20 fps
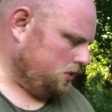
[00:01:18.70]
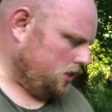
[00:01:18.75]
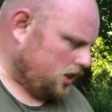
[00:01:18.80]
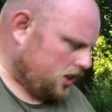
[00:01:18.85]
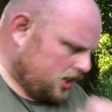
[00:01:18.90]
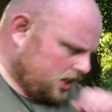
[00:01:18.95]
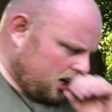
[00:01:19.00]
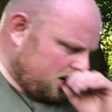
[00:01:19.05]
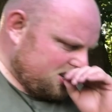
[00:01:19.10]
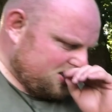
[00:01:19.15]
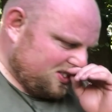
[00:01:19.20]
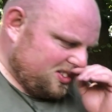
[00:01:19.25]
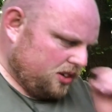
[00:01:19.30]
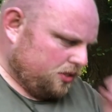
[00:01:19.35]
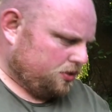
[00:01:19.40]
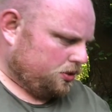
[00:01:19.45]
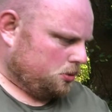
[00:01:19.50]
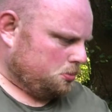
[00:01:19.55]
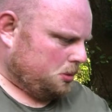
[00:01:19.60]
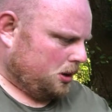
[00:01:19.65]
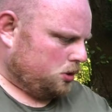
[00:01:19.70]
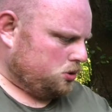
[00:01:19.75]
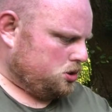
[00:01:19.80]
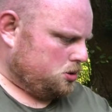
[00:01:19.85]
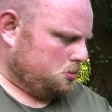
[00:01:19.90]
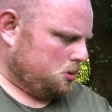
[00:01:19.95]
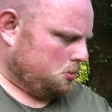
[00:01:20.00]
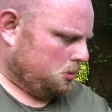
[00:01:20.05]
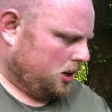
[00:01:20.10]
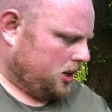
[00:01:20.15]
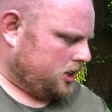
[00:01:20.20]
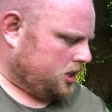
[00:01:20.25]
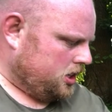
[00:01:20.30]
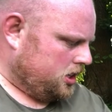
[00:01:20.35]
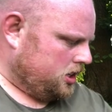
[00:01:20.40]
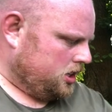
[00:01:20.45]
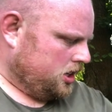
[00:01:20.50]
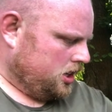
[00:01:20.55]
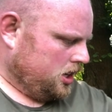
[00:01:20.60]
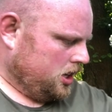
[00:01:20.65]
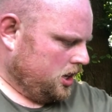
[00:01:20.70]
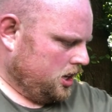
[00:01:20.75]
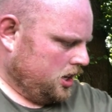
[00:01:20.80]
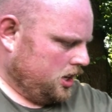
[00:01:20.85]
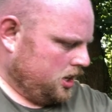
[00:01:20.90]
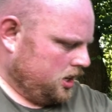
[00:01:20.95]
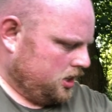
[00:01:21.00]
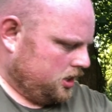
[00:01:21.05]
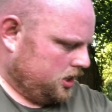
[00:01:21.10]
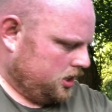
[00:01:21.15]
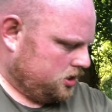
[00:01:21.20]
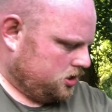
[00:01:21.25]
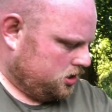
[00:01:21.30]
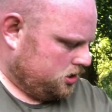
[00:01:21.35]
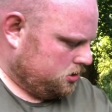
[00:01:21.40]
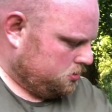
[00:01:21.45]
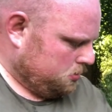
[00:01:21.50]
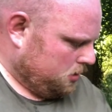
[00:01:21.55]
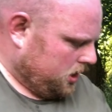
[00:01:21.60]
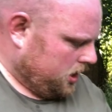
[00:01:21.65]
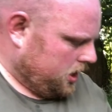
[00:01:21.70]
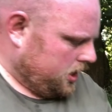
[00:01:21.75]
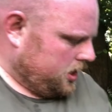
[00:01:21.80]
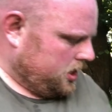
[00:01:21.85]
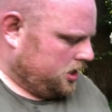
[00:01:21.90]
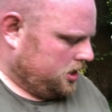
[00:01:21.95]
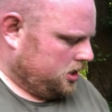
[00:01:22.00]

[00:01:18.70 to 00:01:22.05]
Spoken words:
Okay, so in the front pouch of my bag, this is my